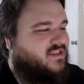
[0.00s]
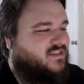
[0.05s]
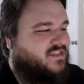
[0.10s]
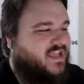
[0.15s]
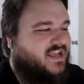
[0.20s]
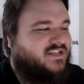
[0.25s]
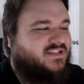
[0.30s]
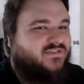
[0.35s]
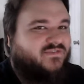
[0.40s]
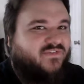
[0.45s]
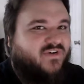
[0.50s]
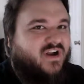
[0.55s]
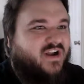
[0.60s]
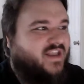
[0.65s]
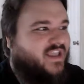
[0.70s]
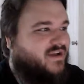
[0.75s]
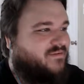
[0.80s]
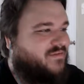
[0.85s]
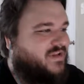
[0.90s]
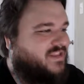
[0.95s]
That's
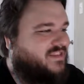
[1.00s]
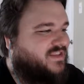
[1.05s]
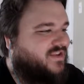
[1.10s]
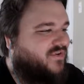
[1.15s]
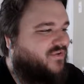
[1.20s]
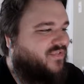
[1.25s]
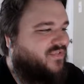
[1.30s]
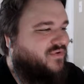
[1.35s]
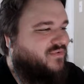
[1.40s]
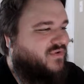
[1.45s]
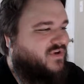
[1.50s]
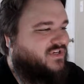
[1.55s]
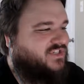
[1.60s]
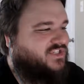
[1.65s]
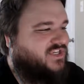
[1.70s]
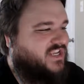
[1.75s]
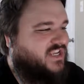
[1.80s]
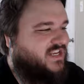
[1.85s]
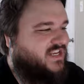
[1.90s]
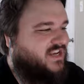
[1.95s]
funny. I'm not the only one
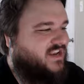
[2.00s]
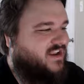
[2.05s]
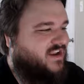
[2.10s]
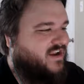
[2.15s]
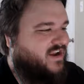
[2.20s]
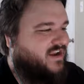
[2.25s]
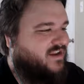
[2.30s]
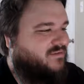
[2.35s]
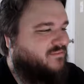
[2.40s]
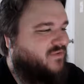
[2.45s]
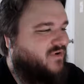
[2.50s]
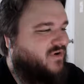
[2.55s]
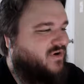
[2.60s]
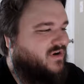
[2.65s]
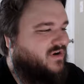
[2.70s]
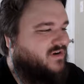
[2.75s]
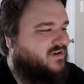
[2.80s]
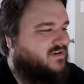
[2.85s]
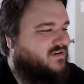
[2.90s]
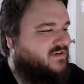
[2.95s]
cheating here
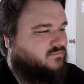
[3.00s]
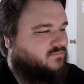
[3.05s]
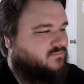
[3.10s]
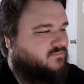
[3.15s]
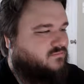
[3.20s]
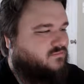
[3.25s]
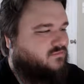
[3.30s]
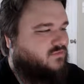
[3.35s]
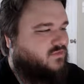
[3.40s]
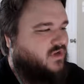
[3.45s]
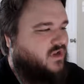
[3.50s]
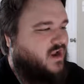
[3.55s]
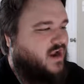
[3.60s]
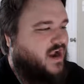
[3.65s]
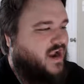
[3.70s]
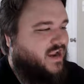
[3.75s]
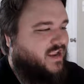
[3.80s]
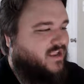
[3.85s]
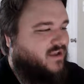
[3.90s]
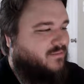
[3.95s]
anymore.
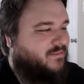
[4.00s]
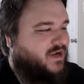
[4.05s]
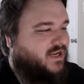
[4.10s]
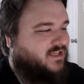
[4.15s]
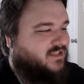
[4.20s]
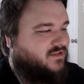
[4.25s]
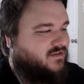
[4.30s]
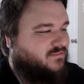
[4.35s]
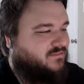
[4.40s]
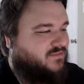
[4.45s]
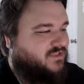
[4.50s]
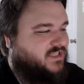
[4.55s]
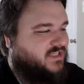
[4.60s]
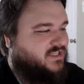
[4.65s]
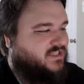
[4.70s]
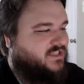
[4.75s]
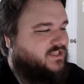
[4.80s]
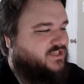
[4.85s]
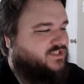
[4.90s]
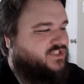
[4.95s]
Alright, come on. Let me get
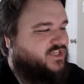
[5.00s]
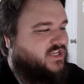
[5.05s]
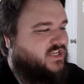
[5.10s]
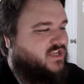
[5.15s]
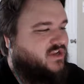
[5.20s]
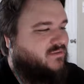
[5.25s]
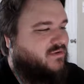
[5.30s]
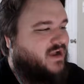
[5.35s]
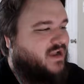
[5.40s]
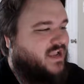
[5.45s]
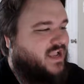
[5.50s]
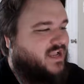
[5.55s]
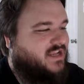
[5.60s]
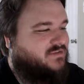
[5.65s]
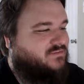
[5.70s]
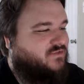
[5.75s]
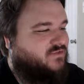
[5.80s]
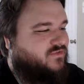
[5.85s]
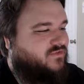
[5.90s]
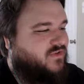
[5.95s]
in there cheat. Come on,
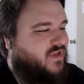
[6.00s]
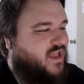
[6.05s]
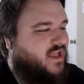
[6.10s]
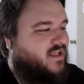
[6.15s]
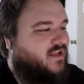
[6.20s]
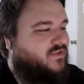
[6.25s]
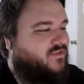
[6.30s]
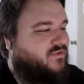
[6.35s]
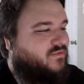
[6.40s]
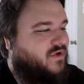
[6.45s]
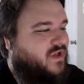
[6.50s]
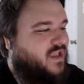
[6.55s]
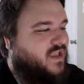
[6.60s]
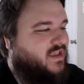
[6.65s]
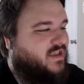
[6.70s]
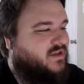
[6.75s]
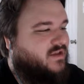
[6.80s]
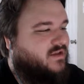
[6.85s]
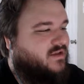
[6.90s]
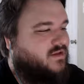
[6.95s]
guys. Move the hell out of the way.